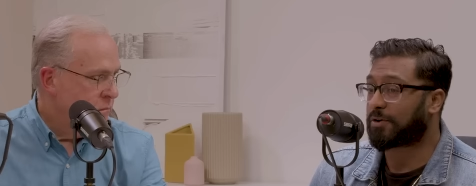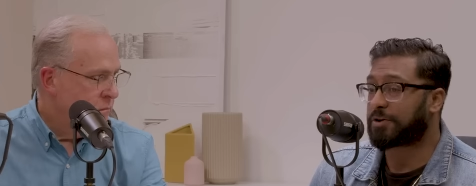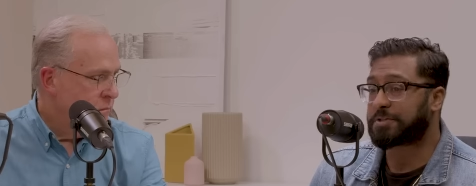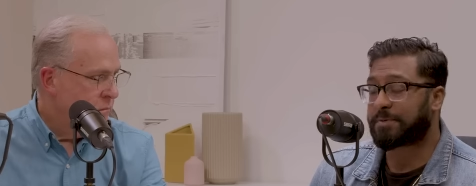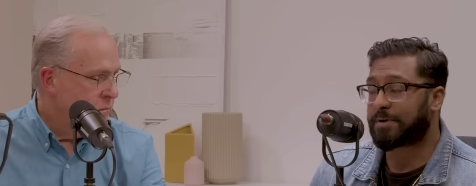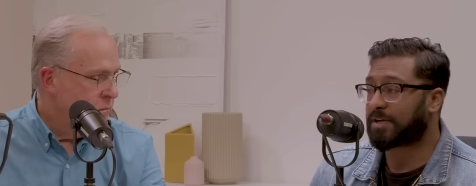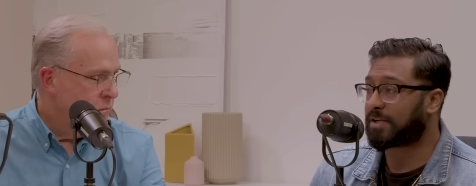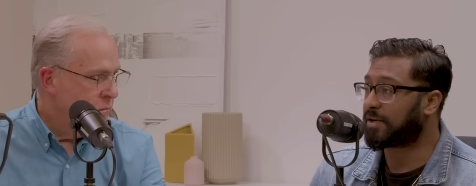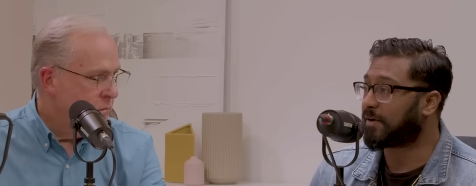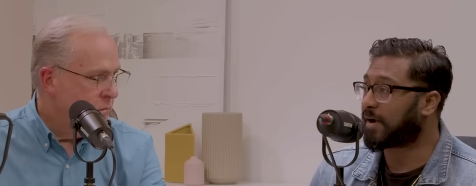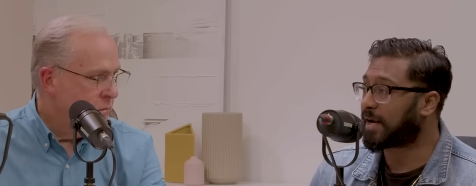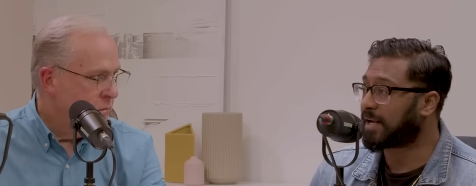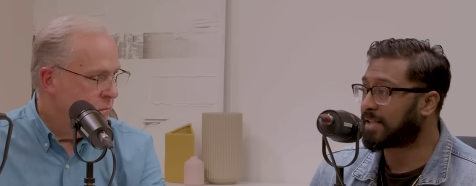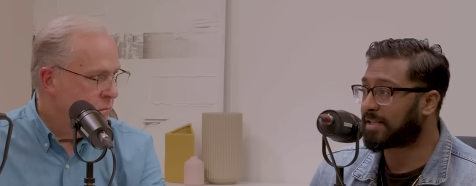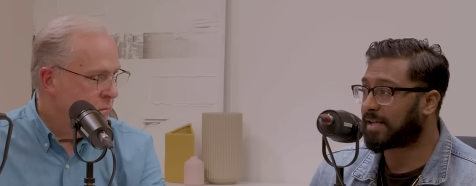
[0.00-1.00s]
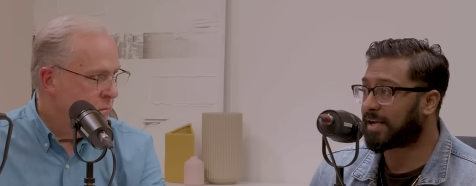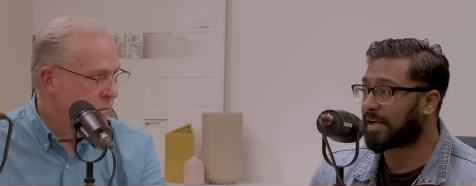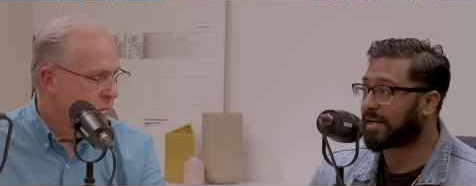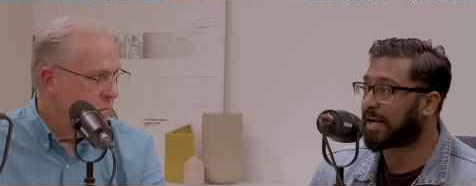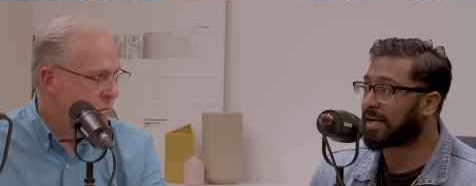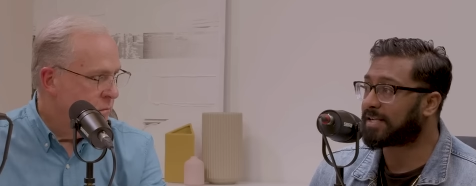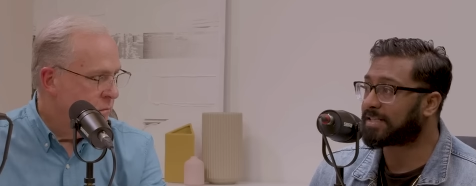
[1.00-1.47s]
Speaker 1: Holy Spirit can do anything
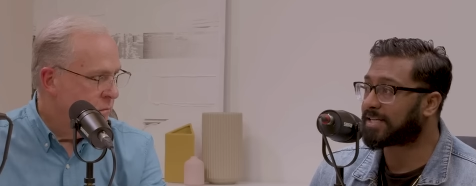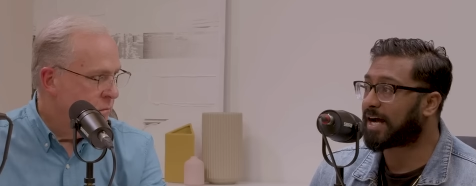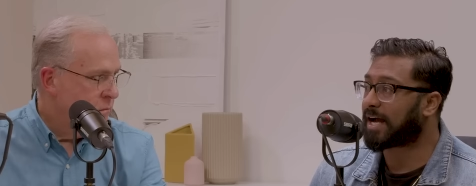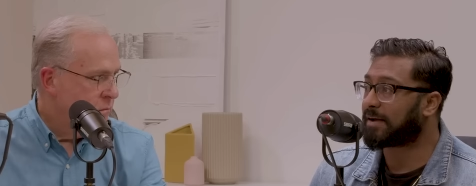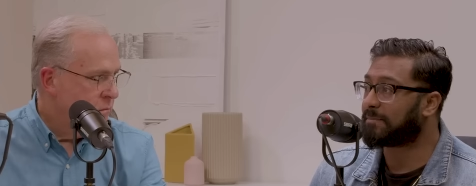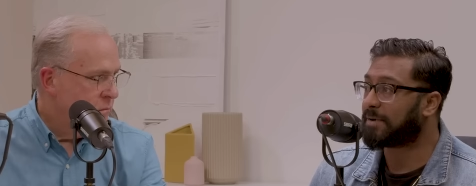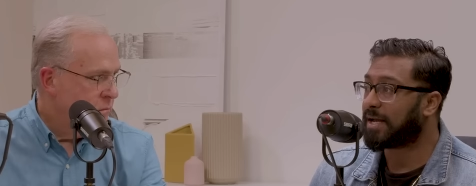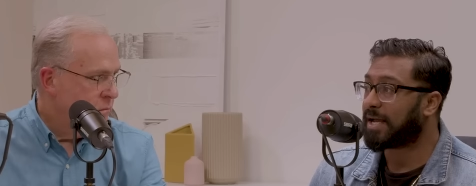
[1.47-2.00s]
at any time.